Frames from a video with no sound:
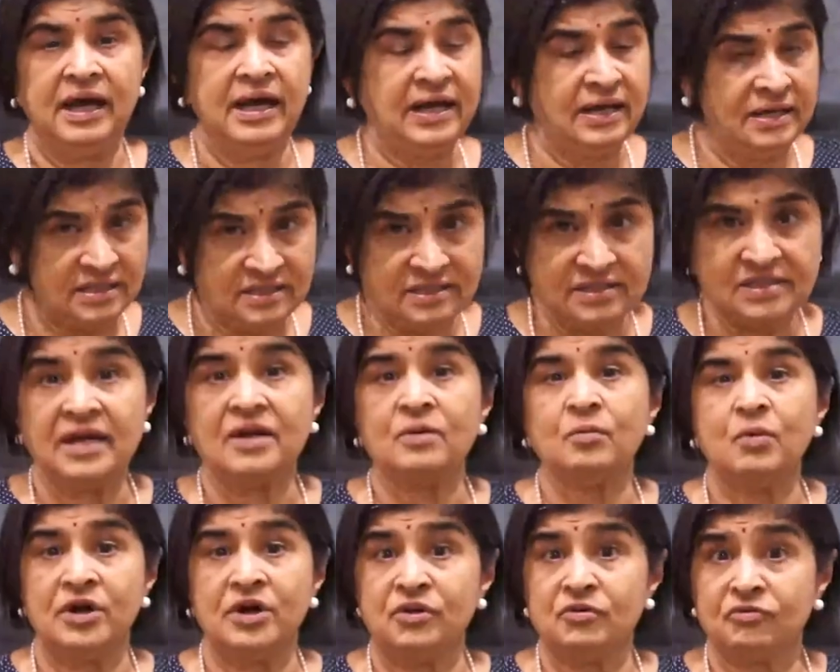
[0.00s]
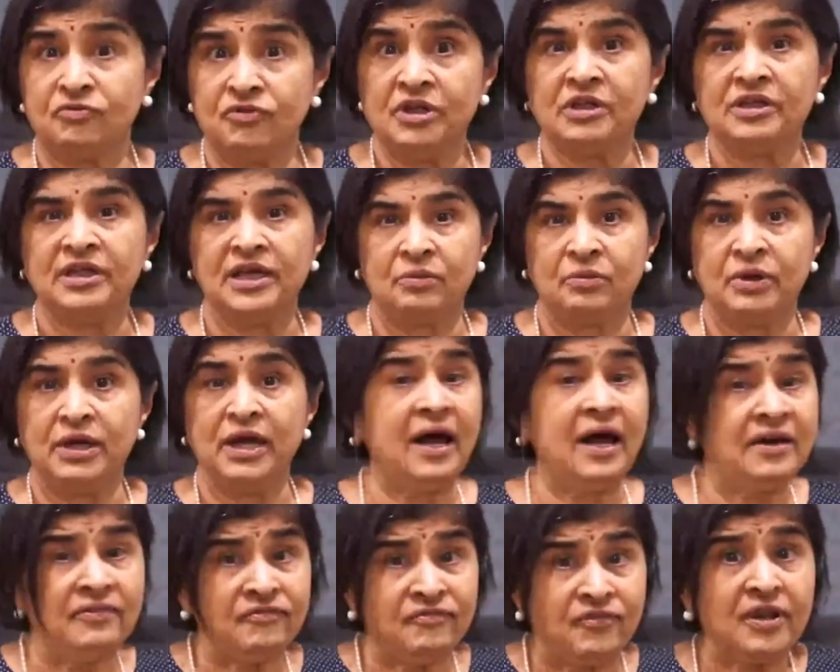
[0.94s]
I understand why you feel that way.
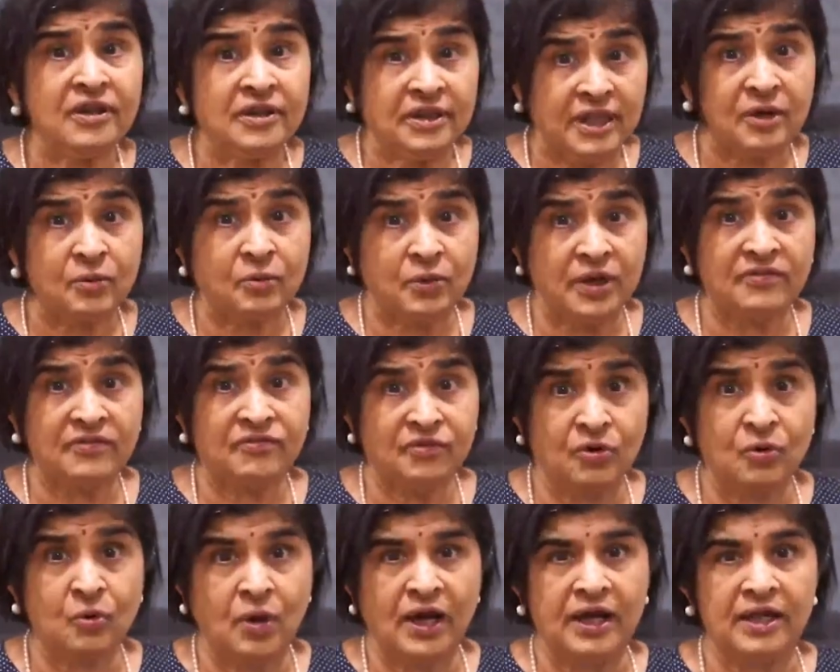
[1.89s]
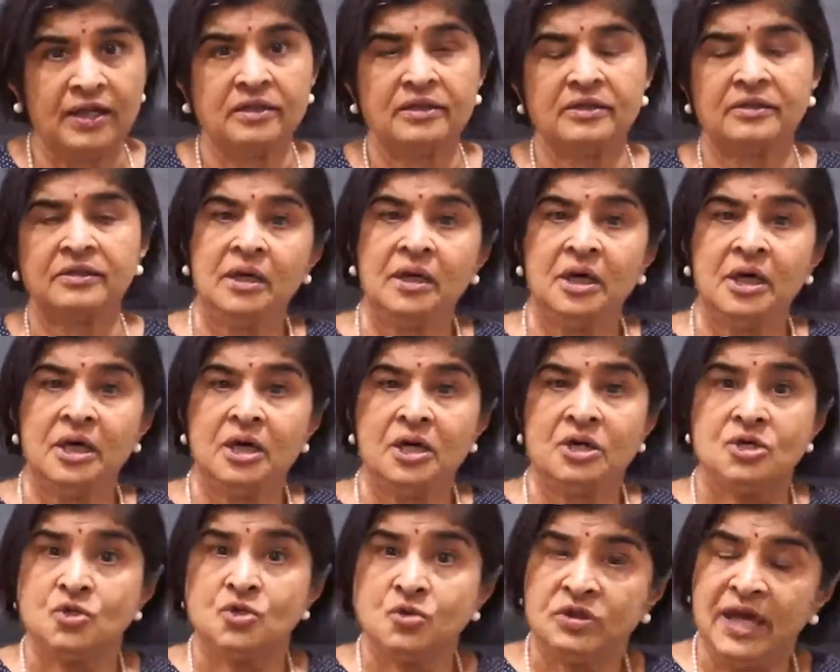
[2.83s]
I felt that way for a while.
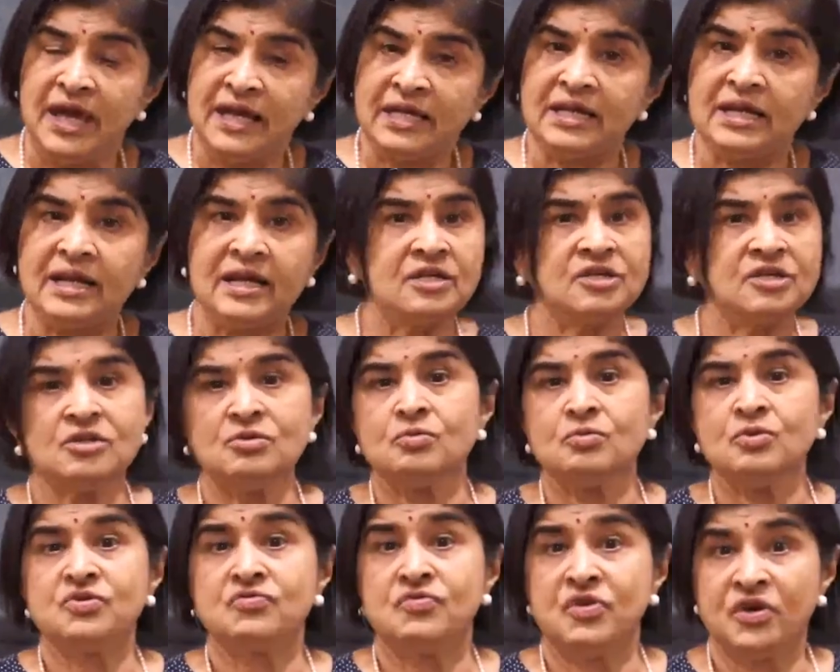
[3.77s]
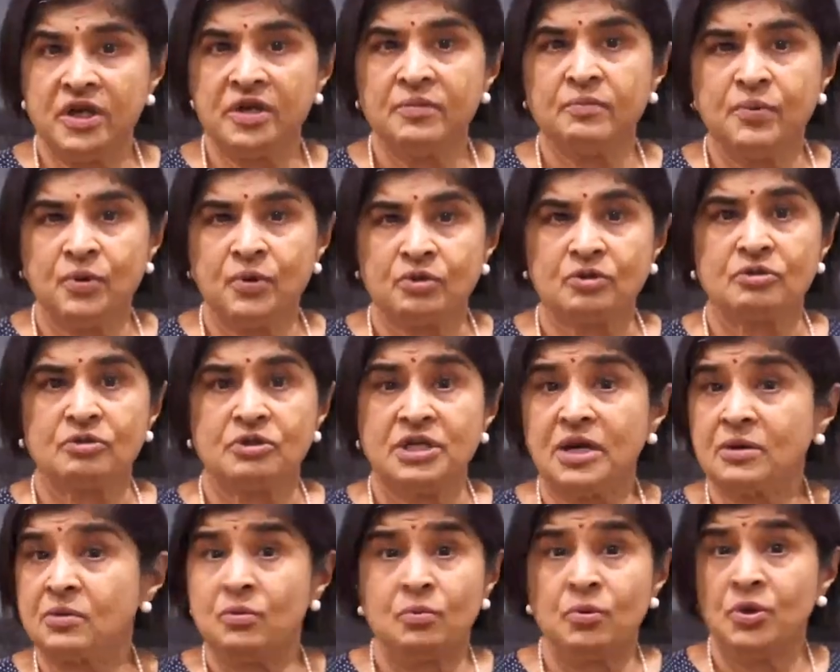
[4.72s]
So that election was very
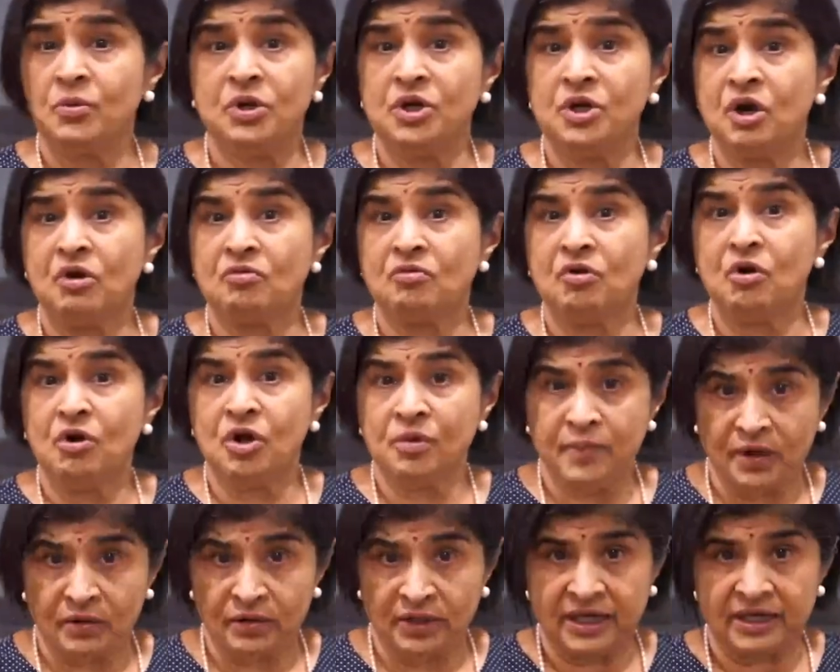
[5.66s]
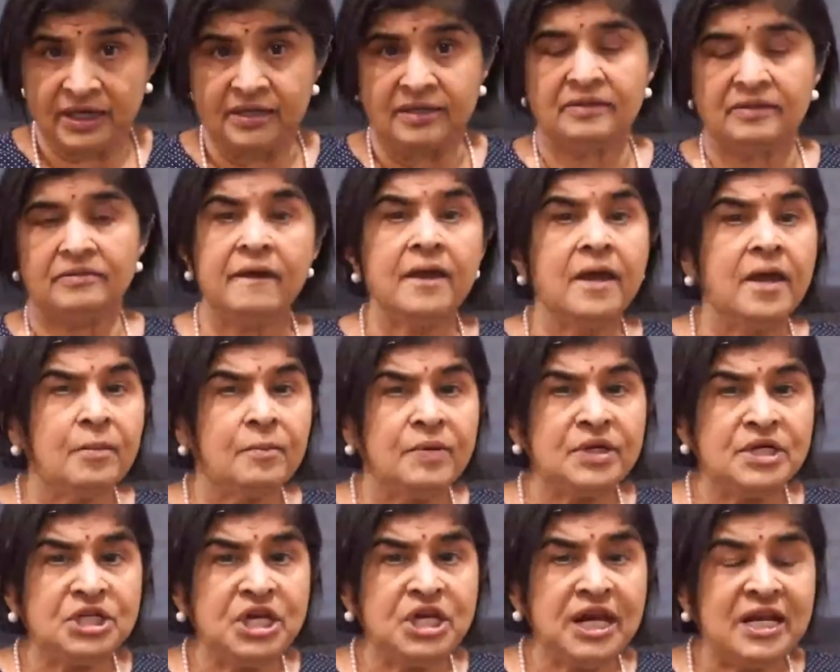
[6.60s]
important. I, we were not wrong about that.
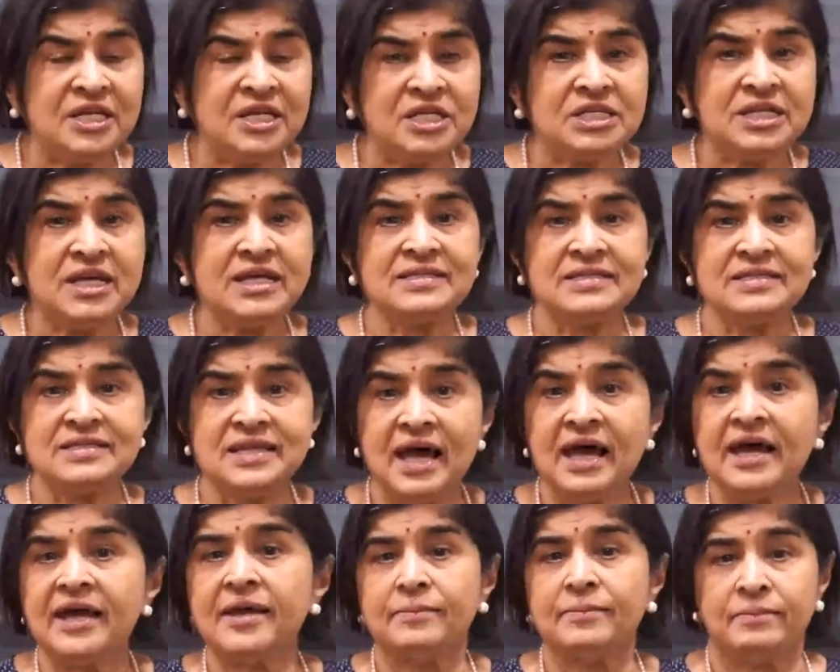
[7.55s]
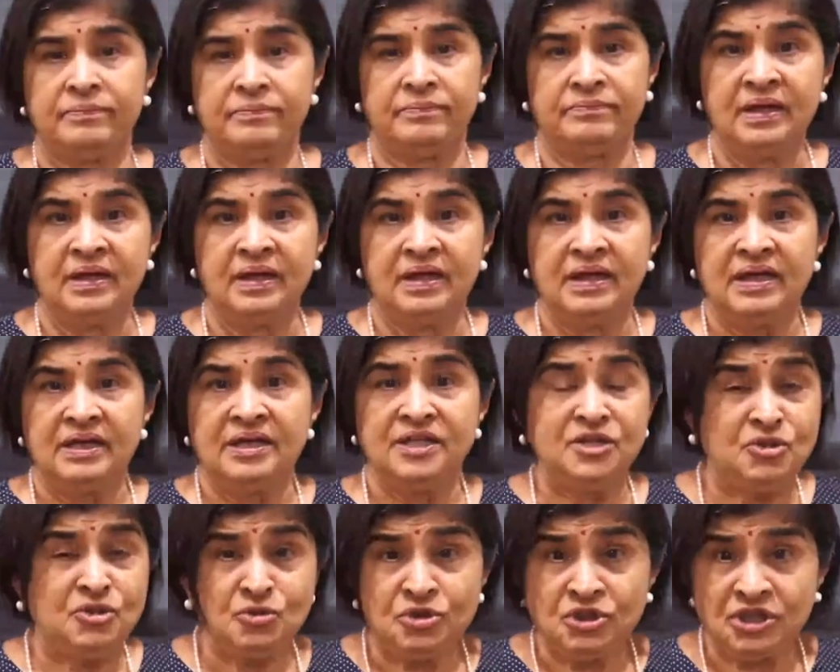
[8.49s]
But change takes time.
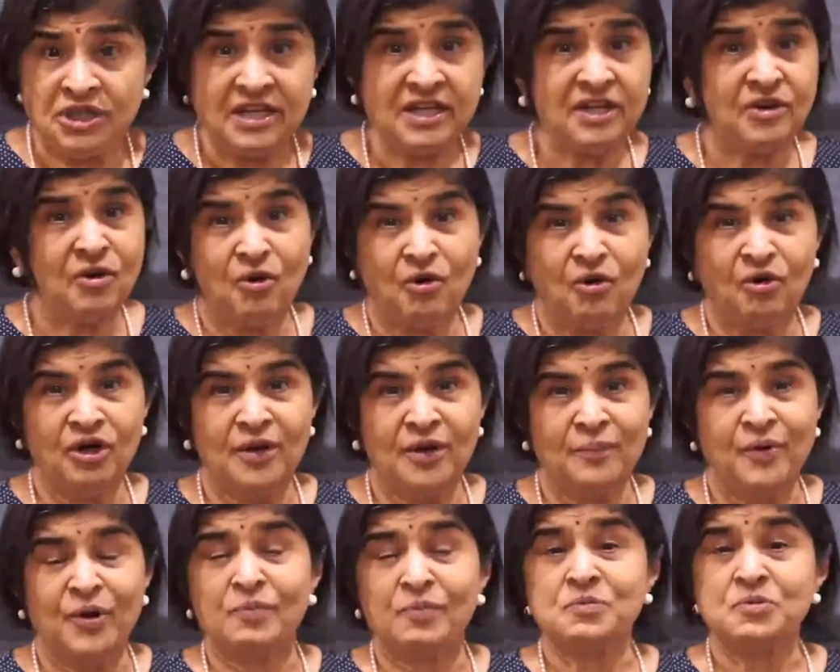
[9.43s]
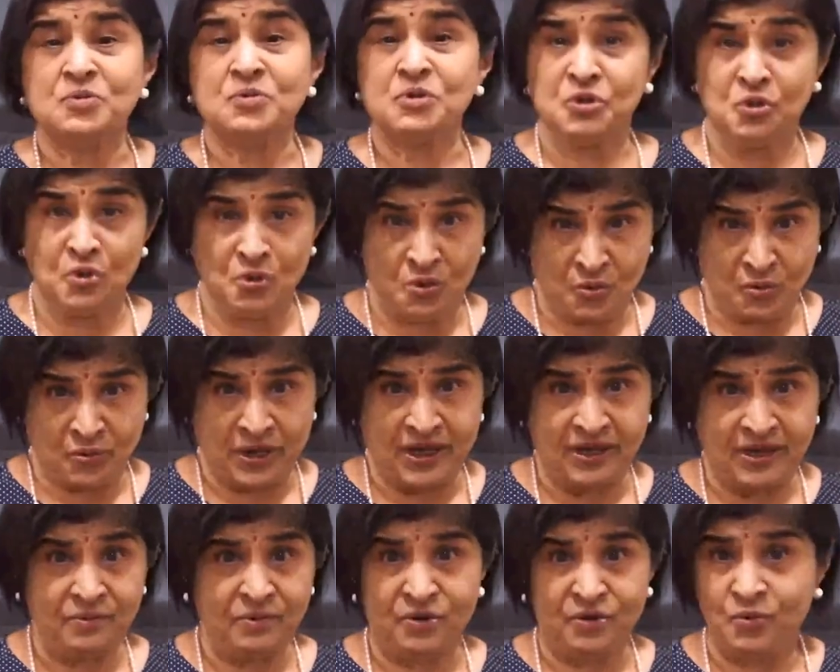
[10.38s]
Did you think all our problems would go
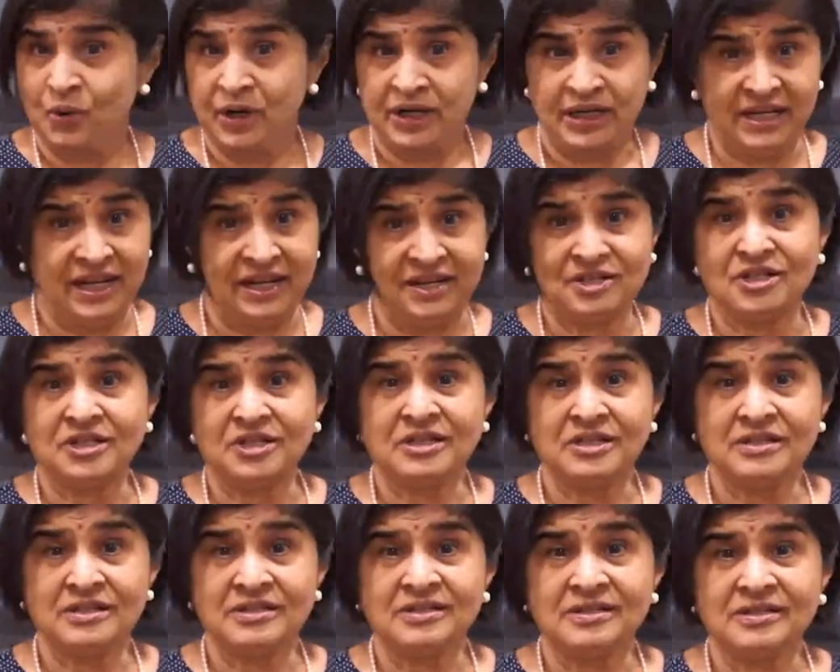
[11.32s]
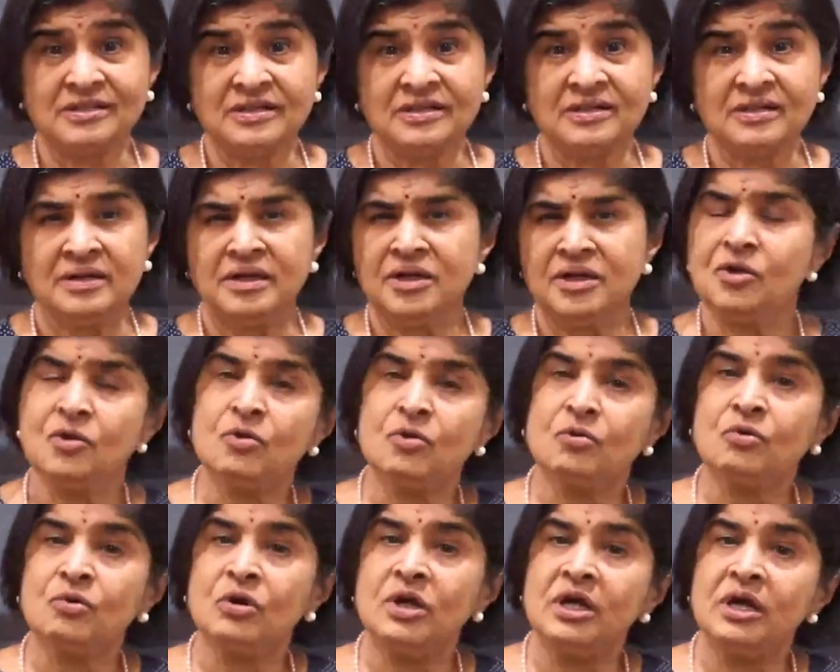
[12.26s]
away with one election?
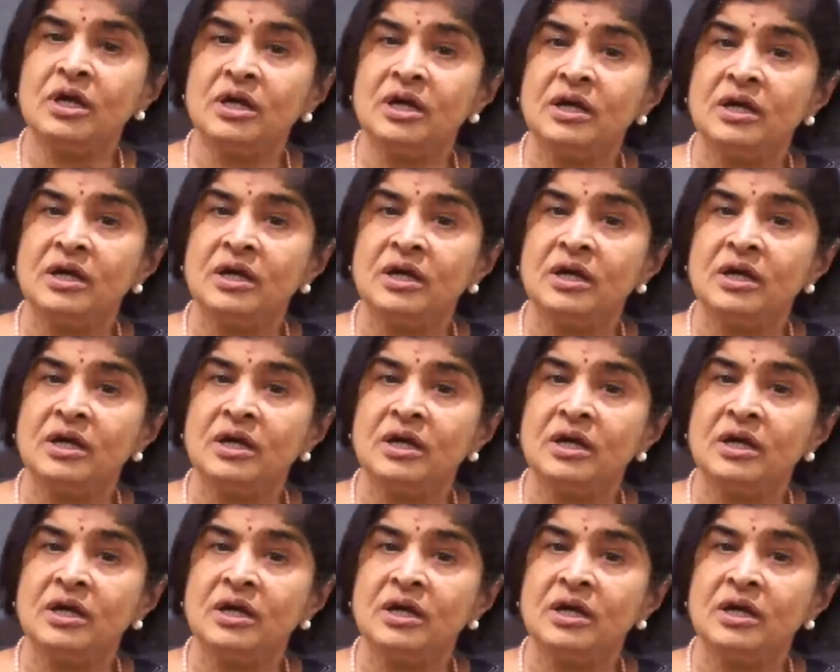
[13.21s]
No.